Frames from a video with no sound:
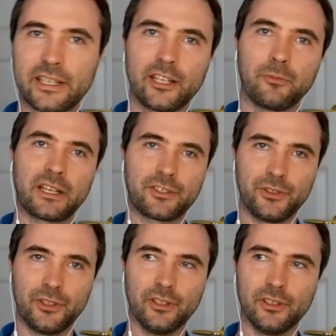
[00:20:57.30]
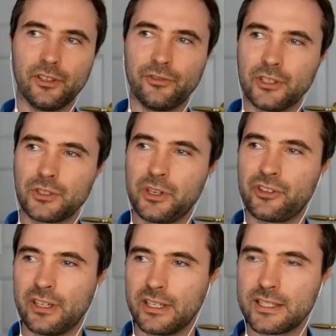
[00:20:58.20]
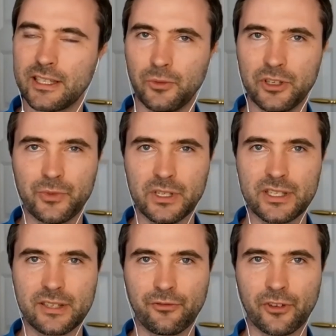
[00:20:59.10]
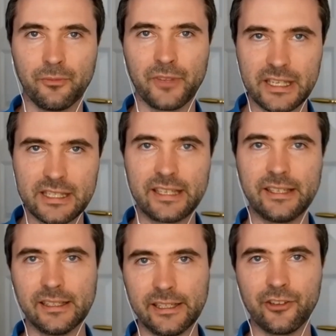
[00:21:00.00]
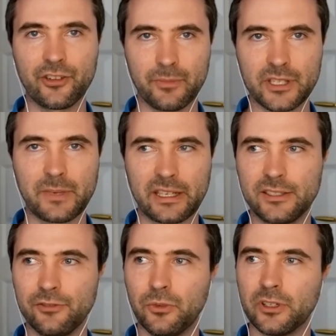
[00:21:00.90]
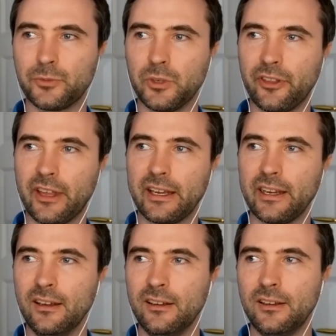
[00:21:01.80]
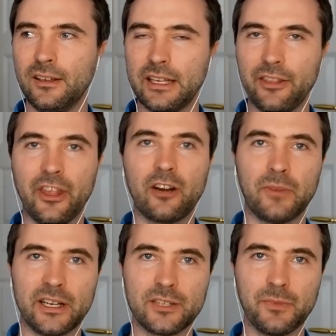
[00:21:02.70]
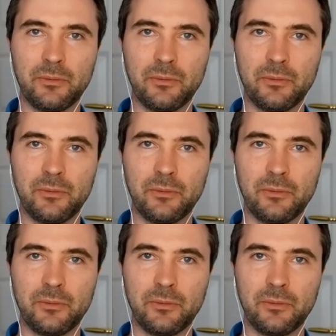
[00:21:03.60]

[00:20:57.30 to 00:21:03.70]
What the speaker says: it back to the first question I asked there, which was from the senior leadership perspective, what were they in their minds maybe